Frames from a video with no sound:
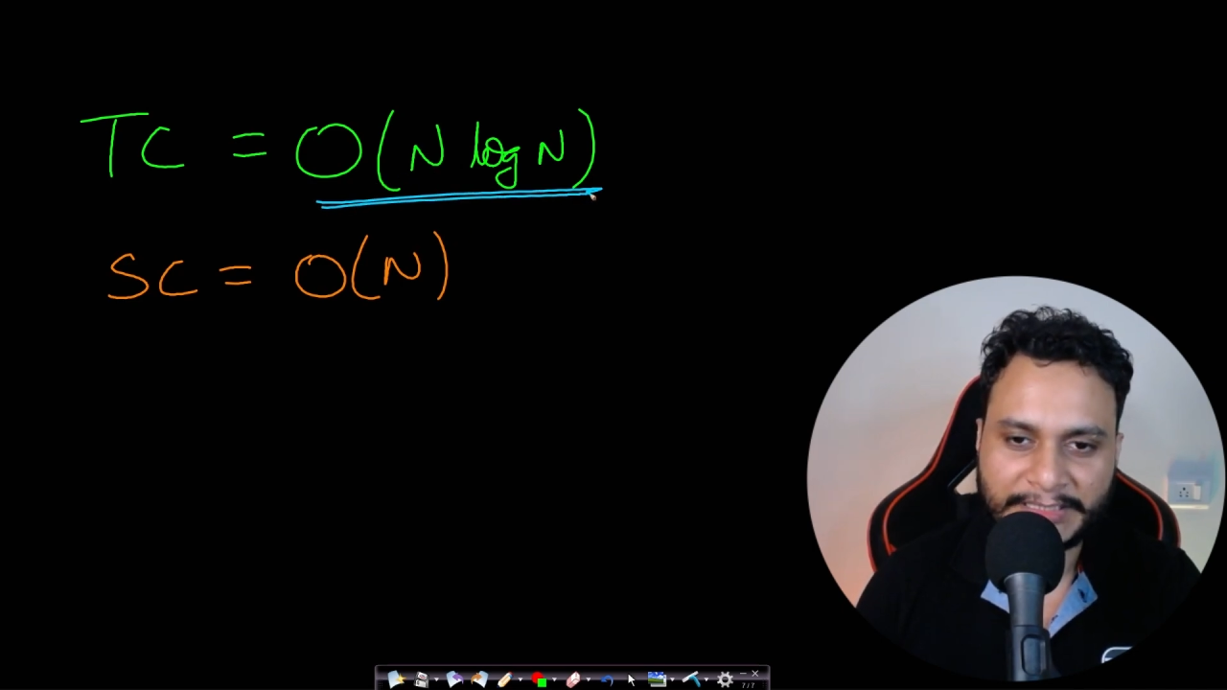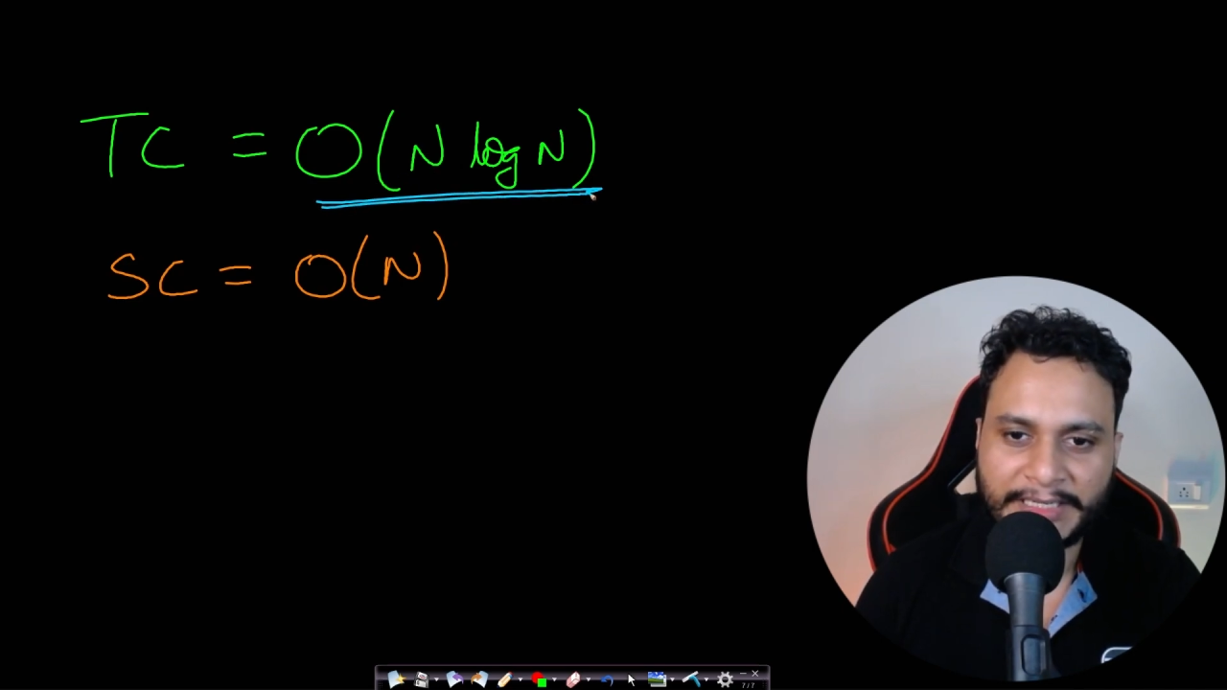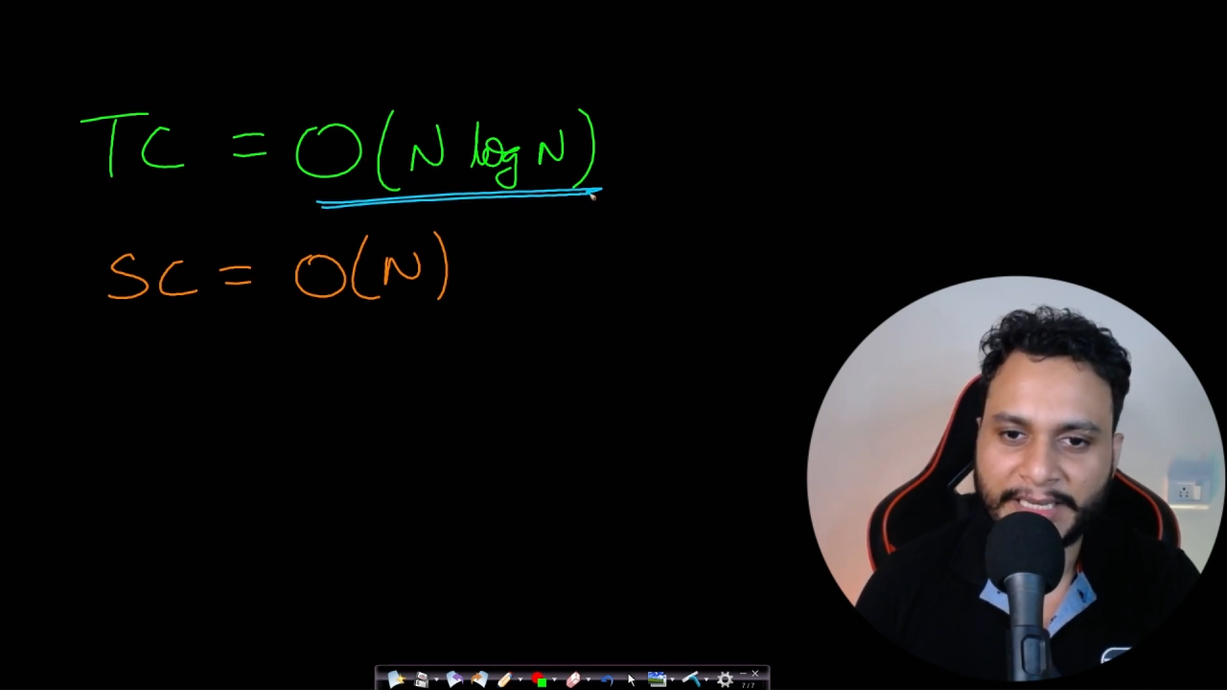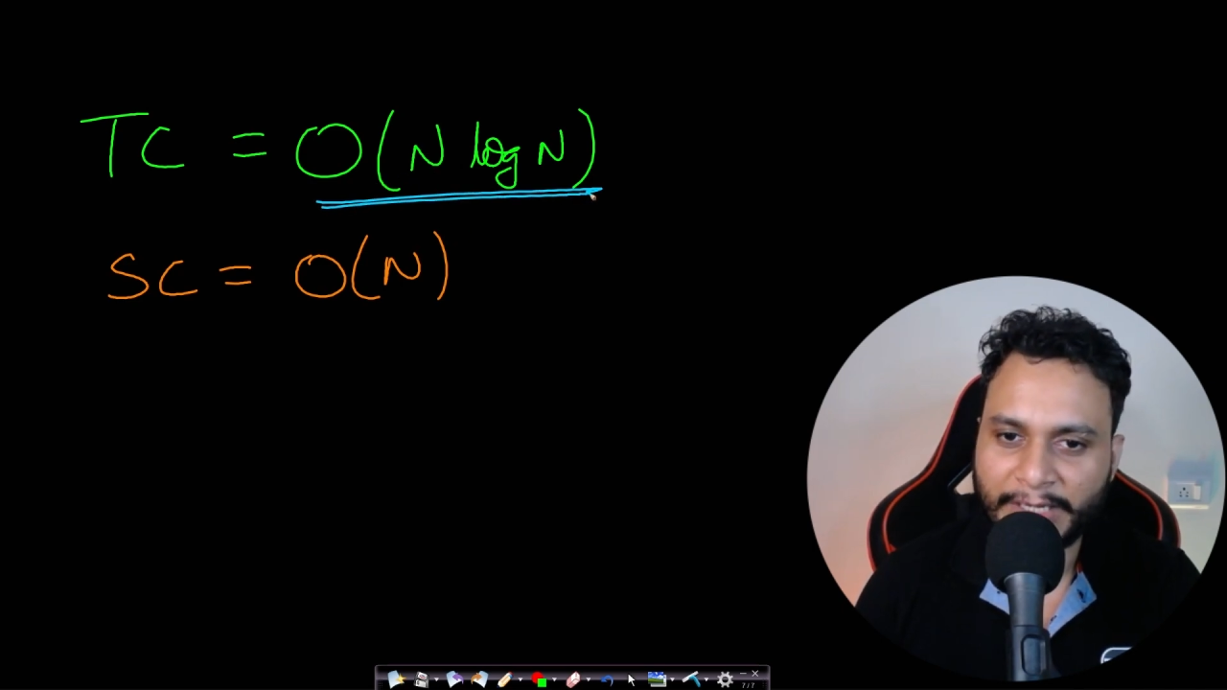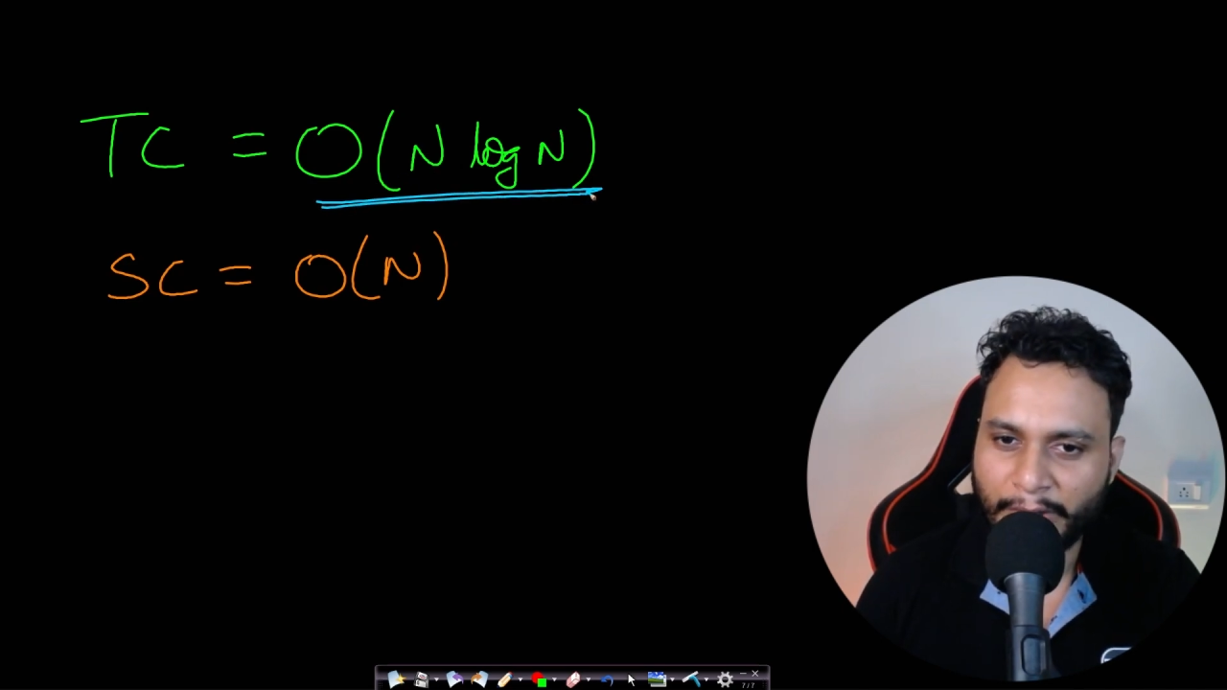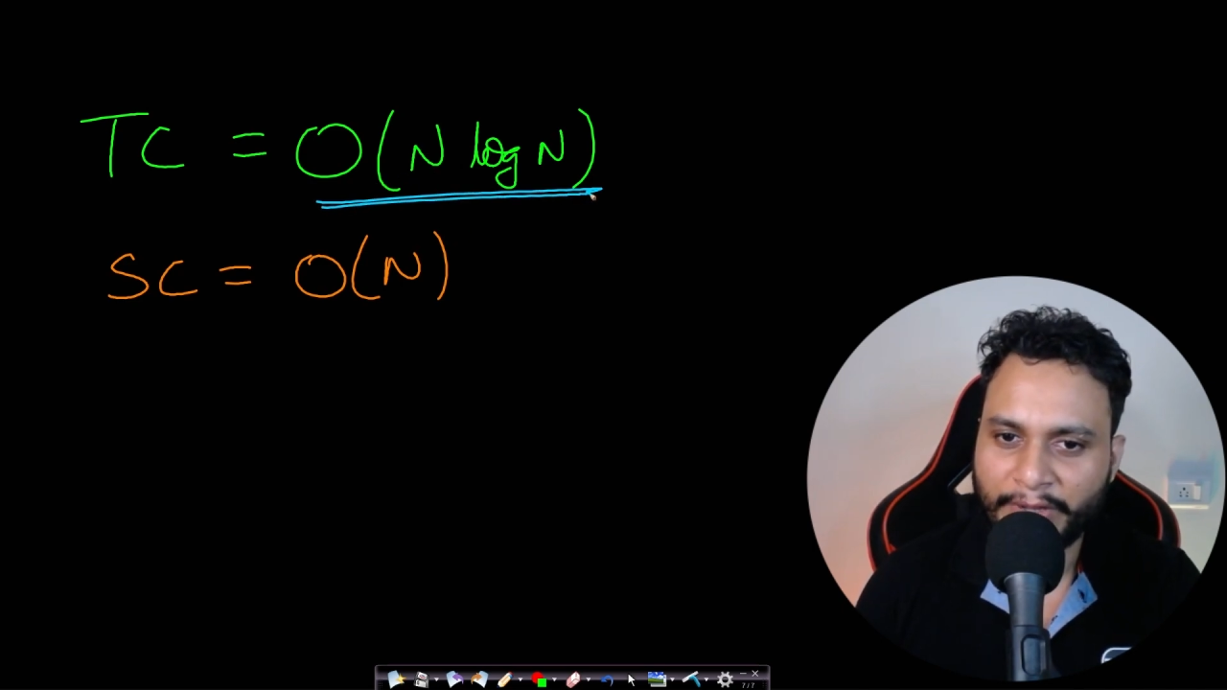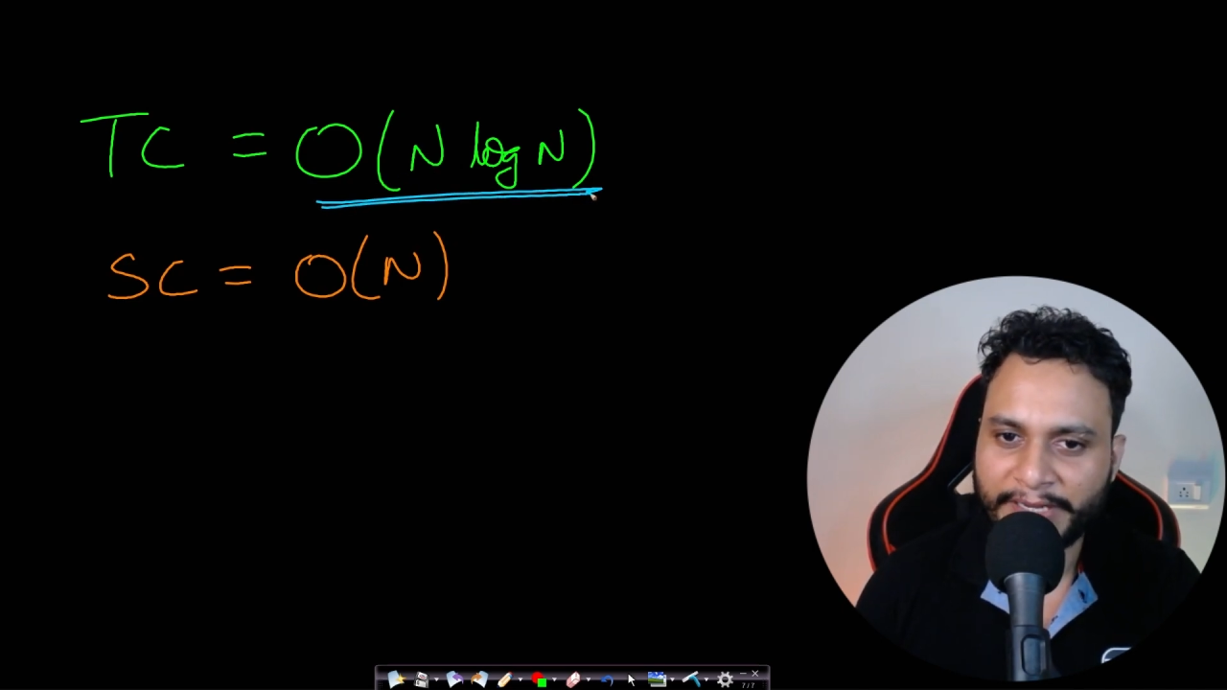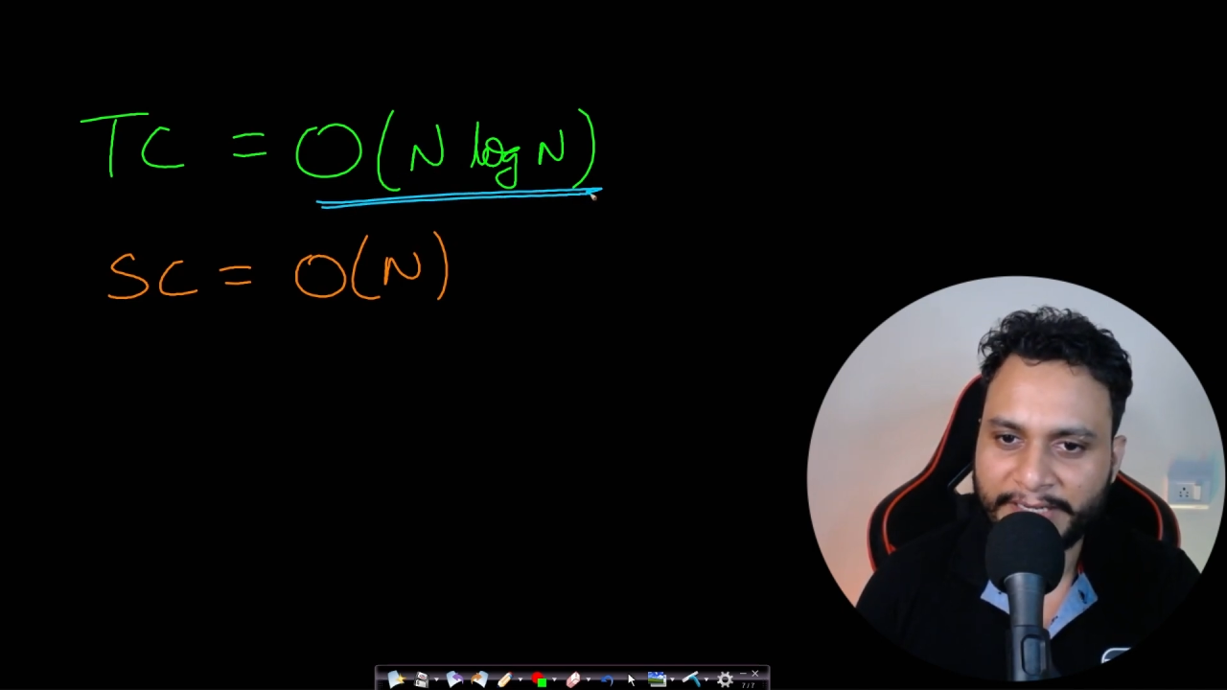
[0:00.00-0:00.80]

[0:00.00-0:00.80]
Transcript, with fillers: in n log